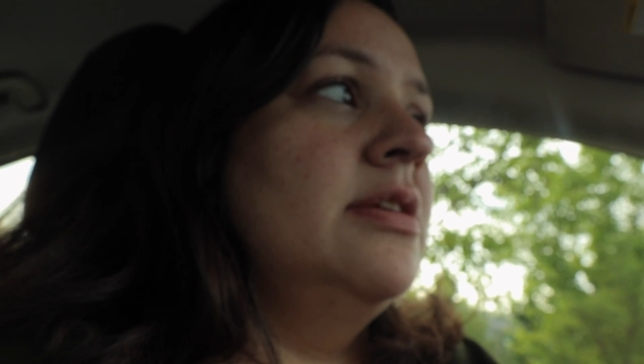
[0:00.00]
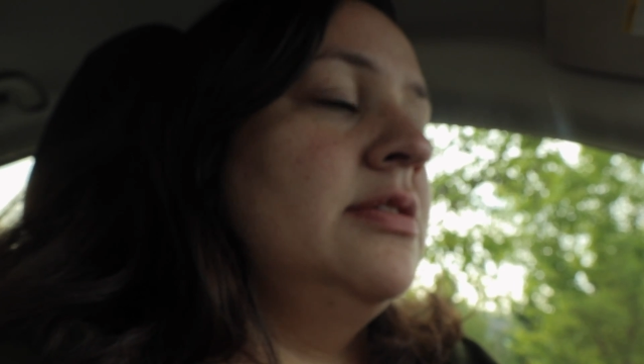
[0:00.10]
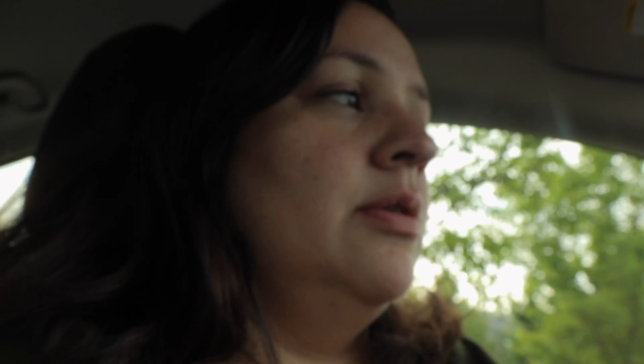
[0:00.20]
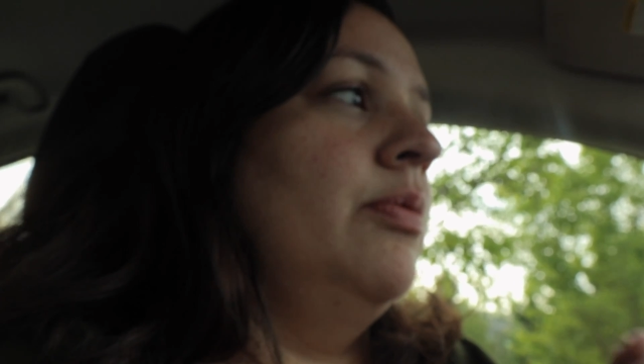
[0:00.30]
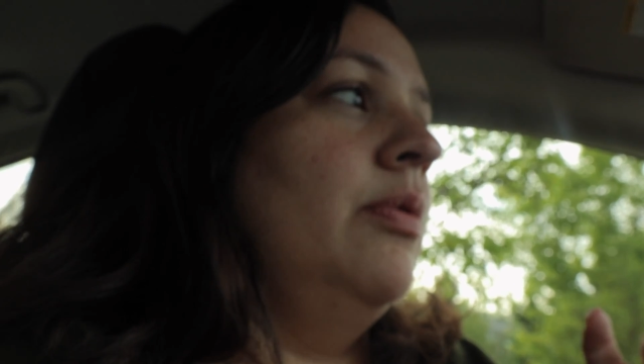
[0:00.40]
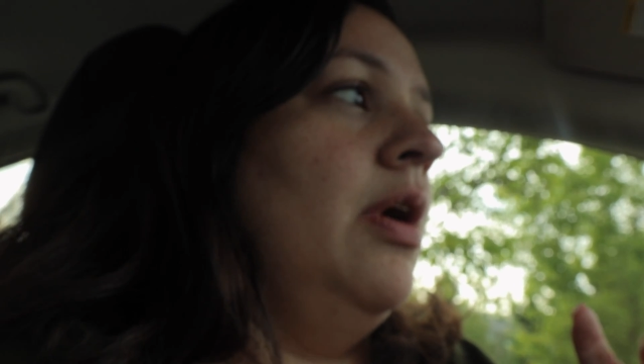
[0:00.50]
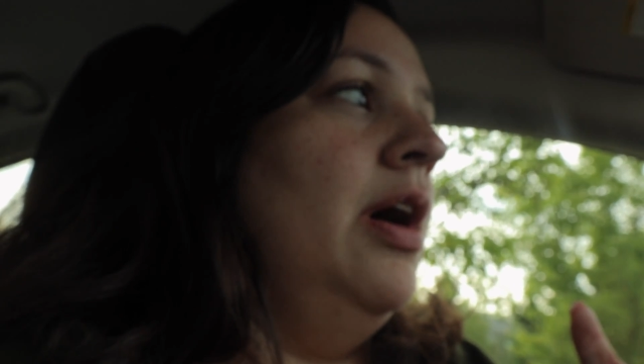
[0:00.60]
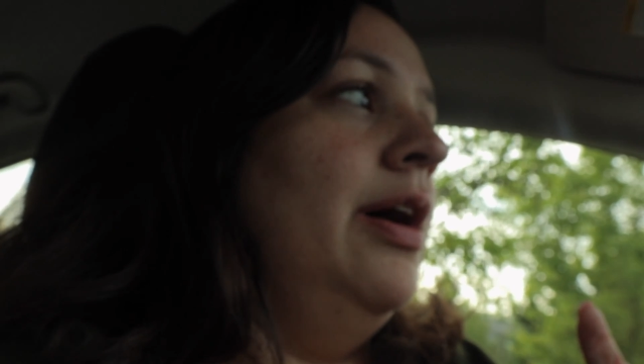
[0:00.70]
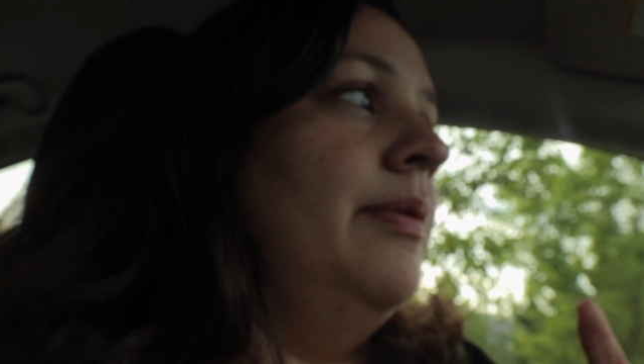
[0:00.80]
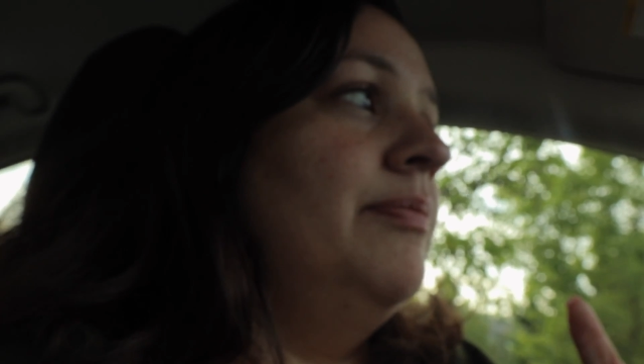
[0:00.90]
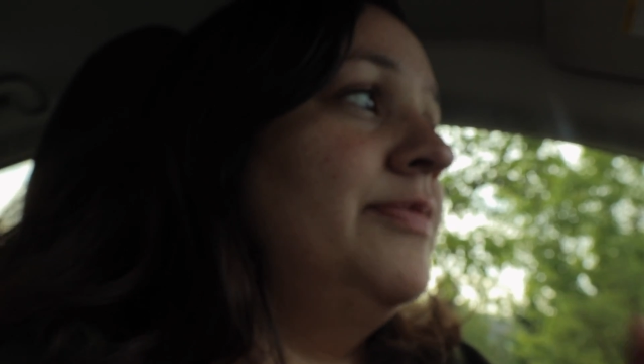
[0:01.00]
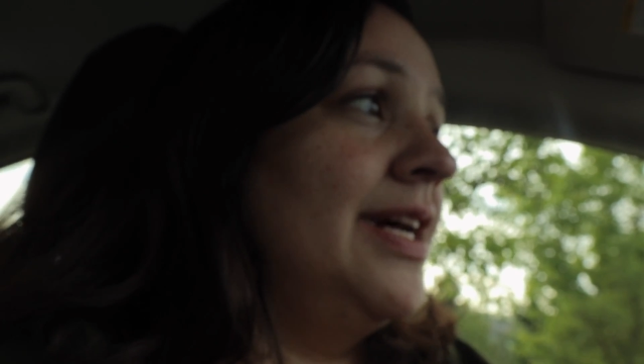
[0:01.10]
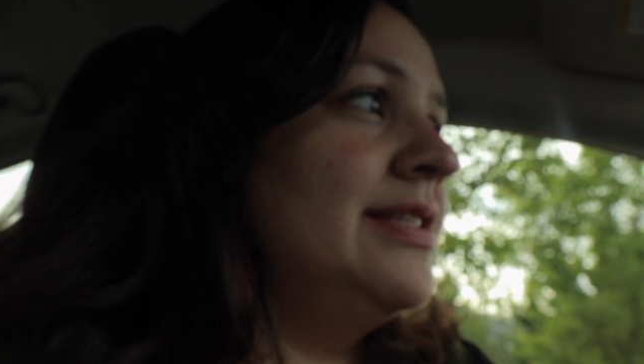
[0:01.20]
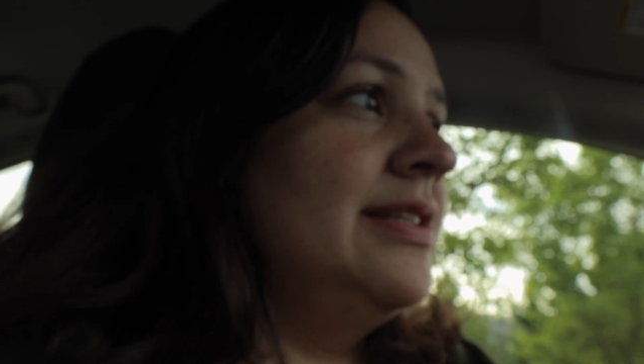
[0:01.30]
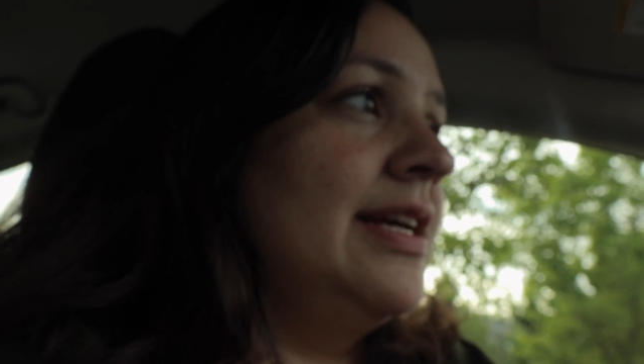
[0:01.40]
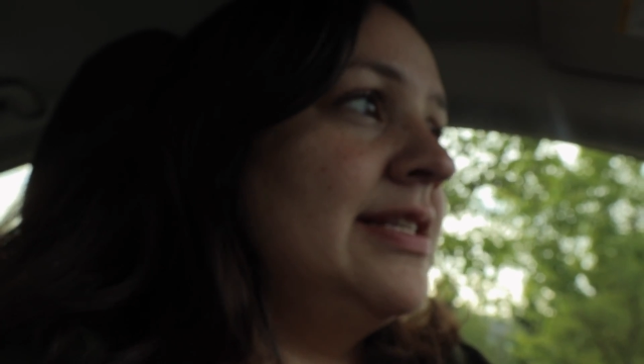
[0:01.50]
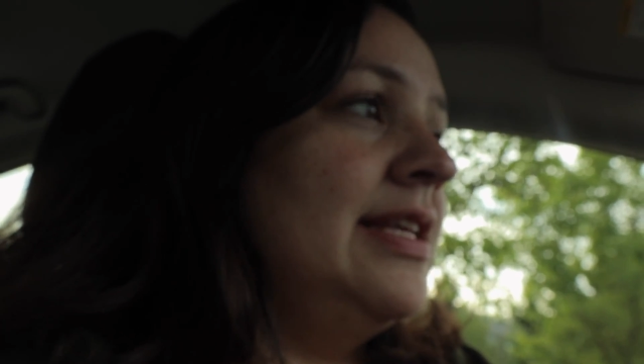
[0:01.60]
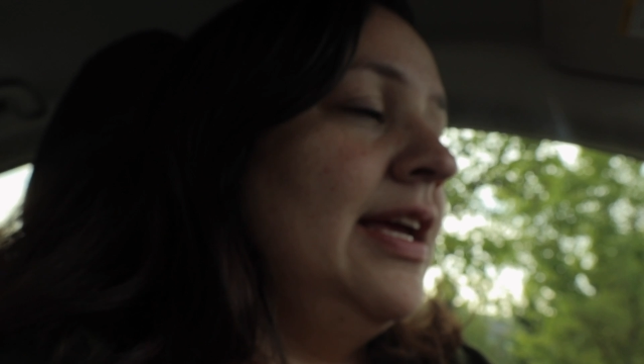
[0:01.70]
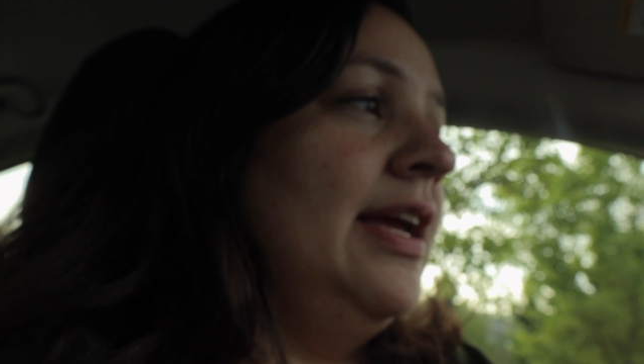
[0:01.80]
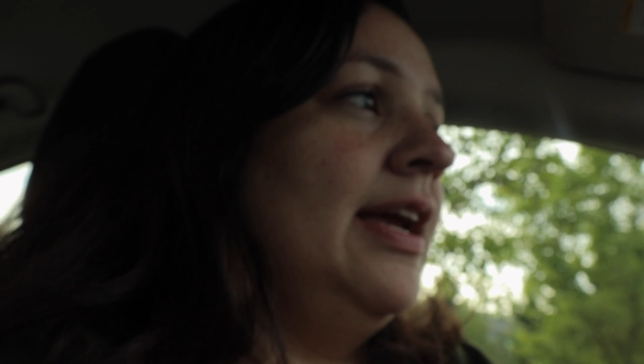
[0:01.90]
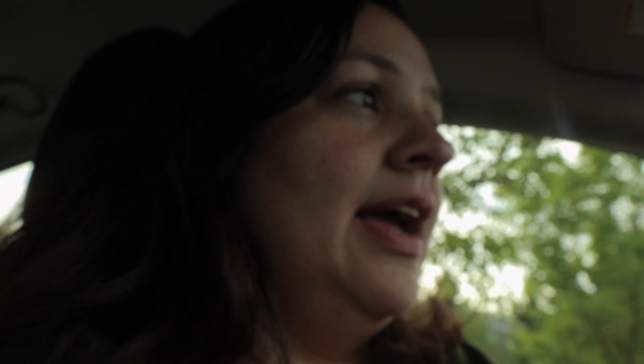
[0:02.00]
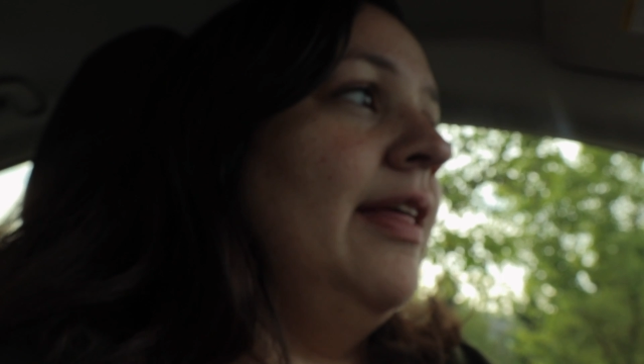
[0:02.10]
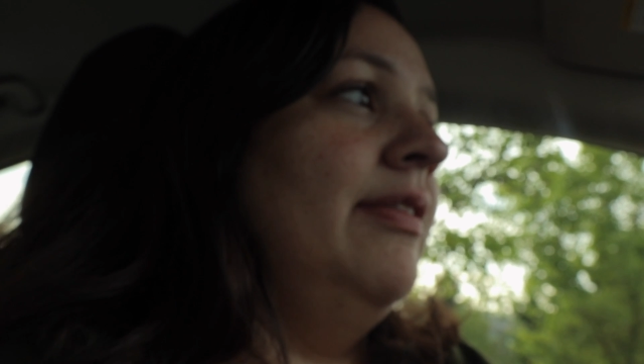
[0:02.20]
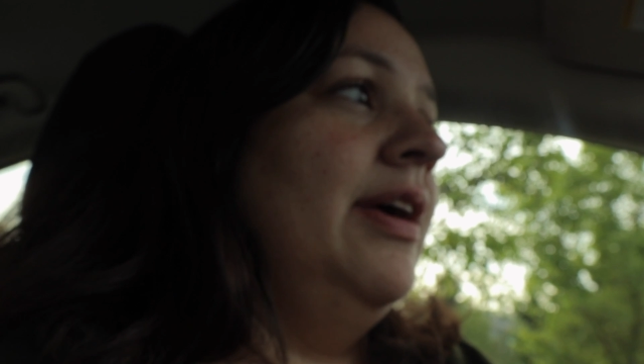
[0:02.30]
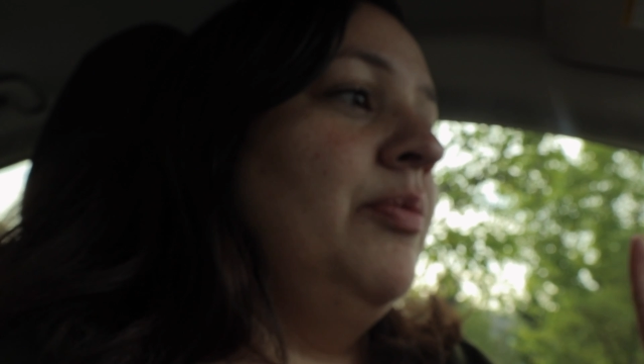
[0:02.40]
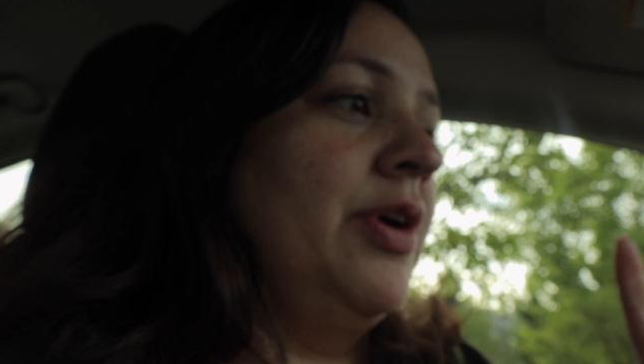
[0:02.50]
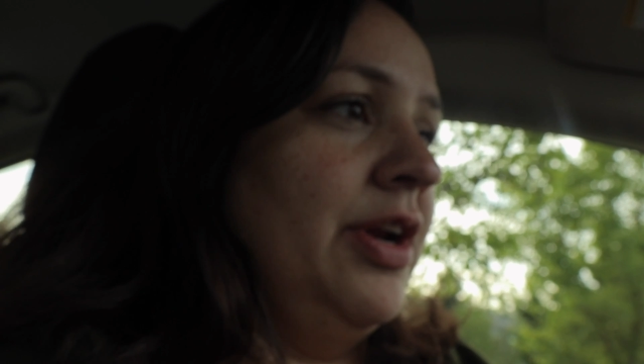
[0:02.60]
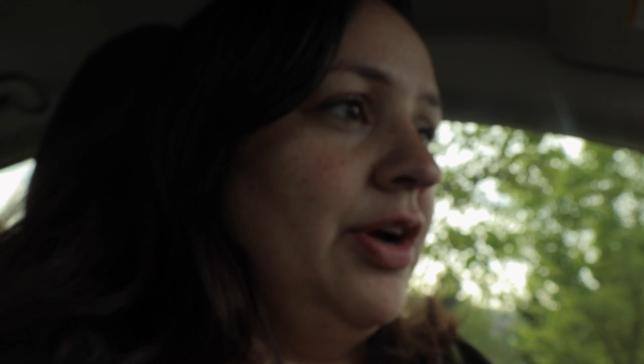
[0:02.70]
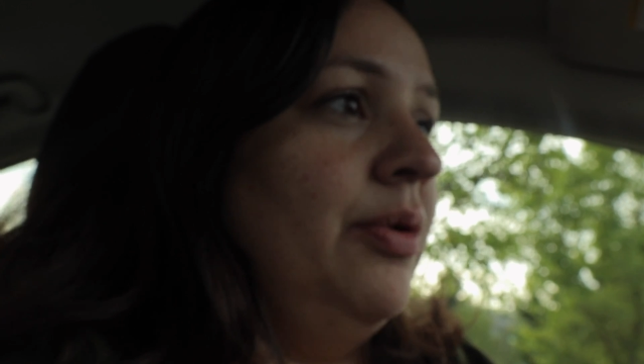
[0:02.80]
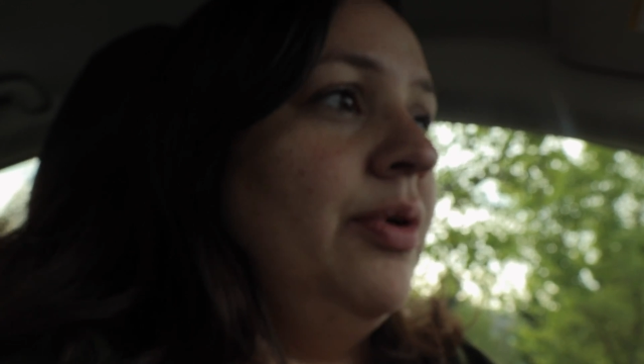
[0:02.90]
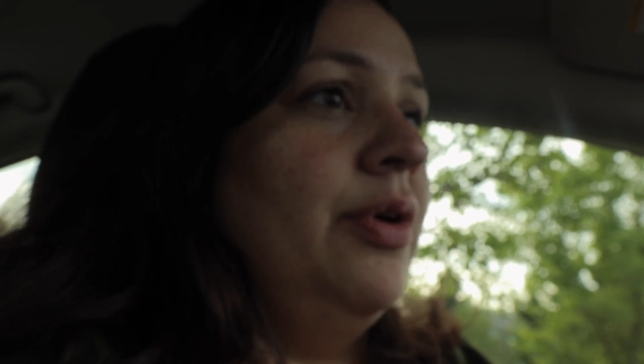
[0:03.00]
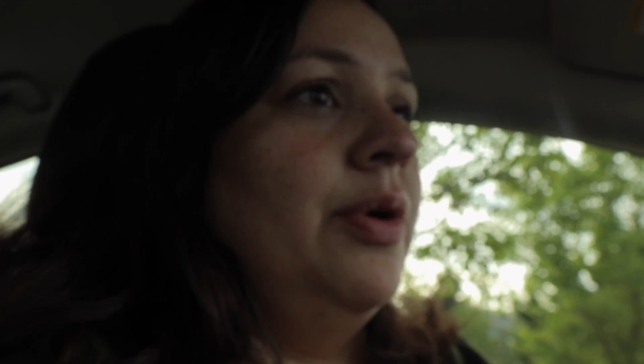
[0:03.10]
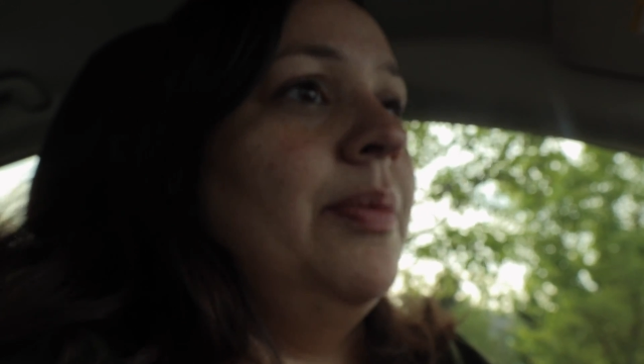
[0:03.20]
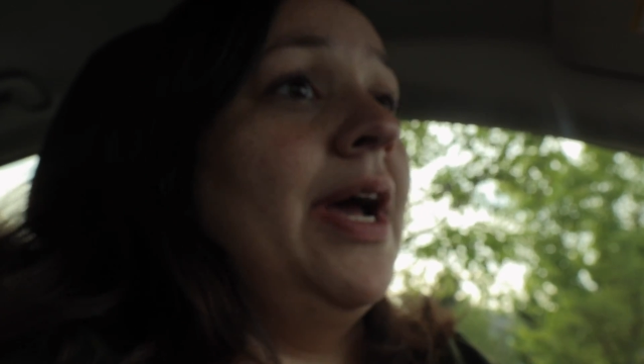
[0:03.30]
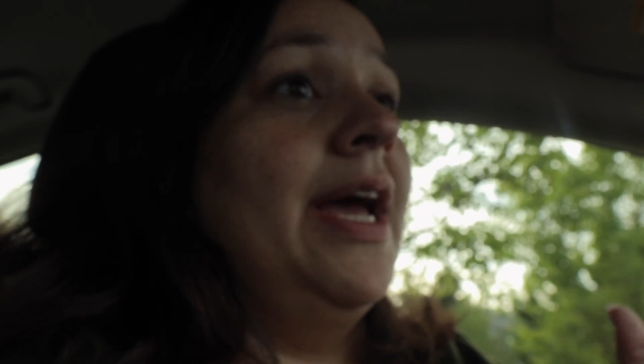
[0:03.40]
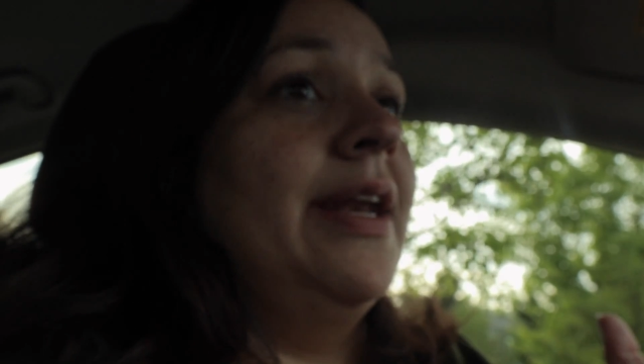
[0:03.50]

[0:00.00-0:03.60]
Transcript: So um, that's the next thing, and then we're going to go home,